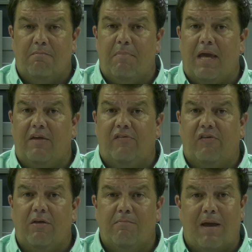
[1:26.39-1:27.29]
base
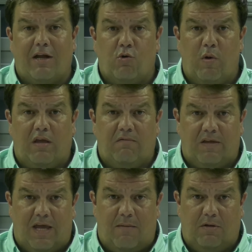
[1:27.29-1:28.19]
microwave
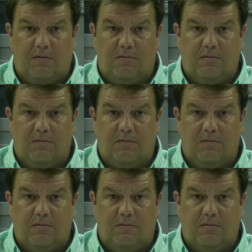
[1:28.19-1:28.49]
cabinet.